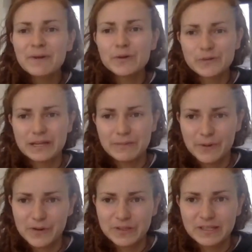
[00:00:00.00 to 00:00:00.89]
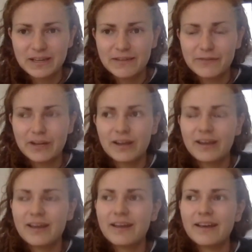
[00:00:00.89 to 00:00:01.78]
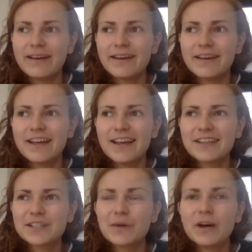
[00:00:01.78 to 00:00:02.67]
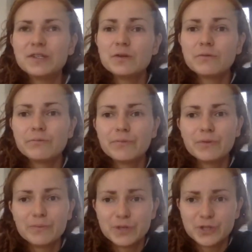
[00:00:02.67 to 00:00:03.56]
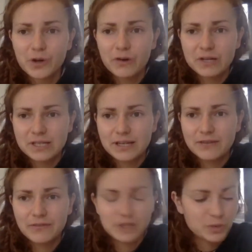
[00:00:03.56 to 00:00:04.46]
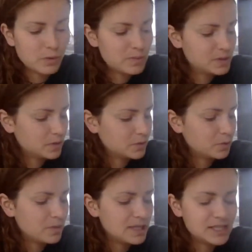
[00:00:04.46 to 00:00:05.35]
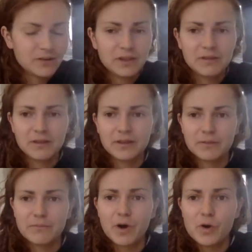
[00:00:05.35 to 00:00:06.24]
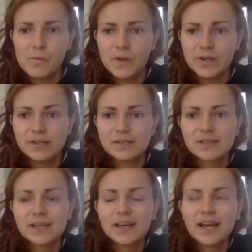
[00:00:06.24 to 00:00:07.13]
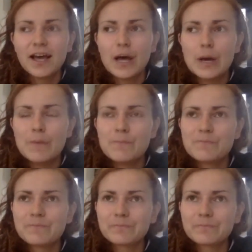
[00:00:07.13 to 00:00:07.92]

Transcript: mostly positive, and I do the majority of FitrWoman social media at the moment, and